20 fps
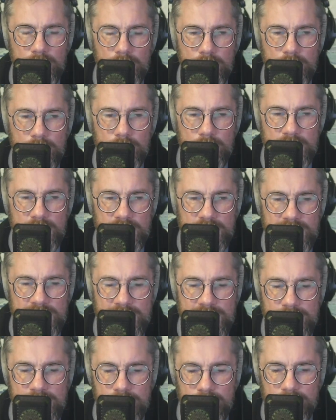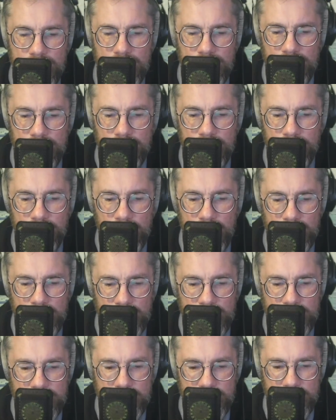thin,
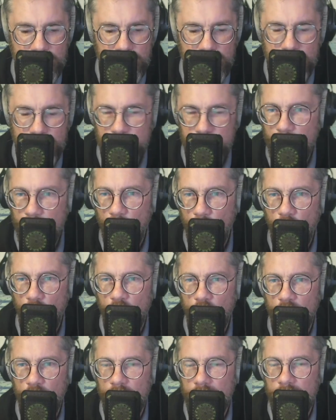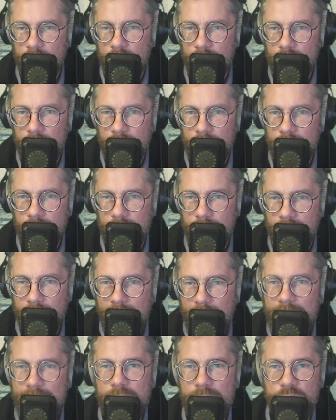this small
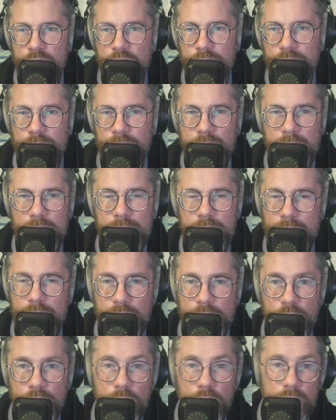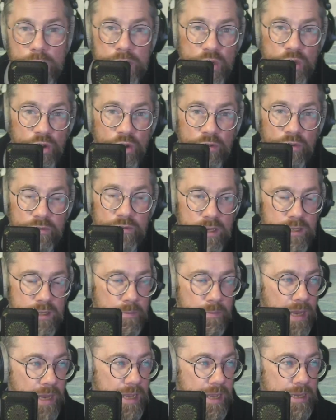handkerchief, it's not going to serve as a
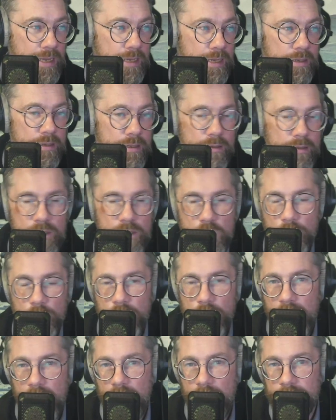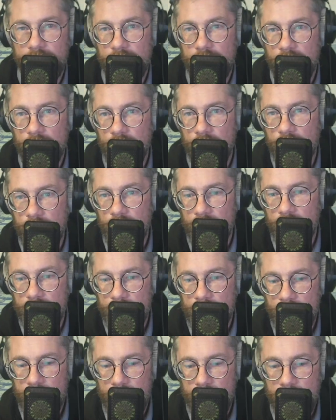blanket. So we're going to have to go and
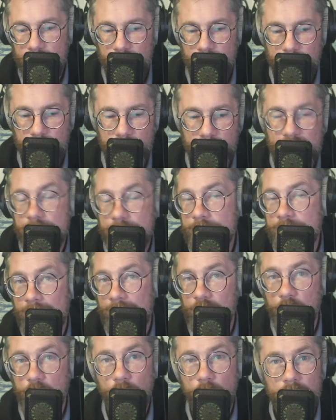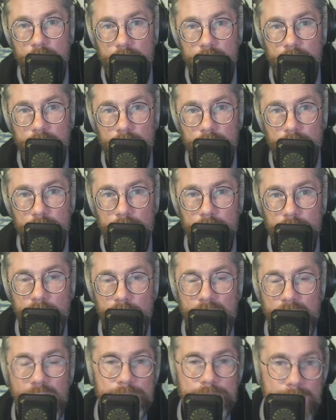make a patchwork, and
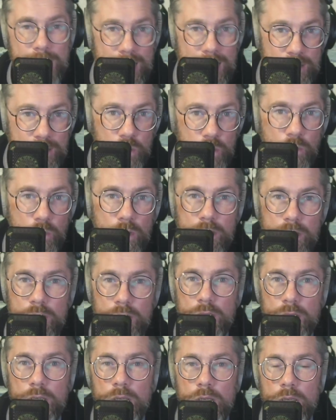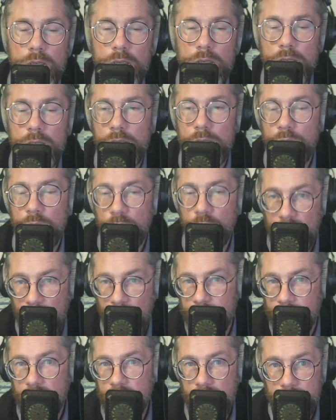that patchwork will have
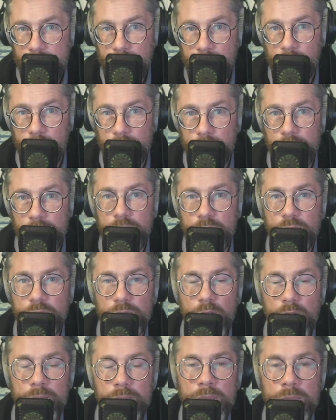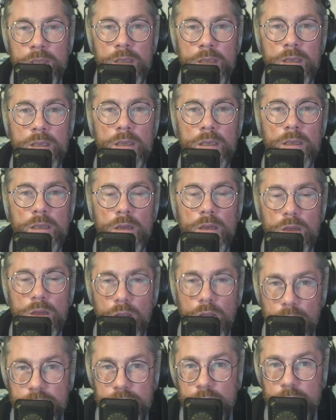to be borrowed from
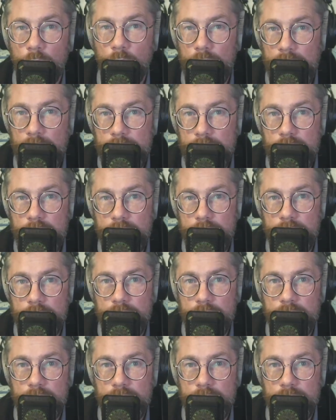other religions.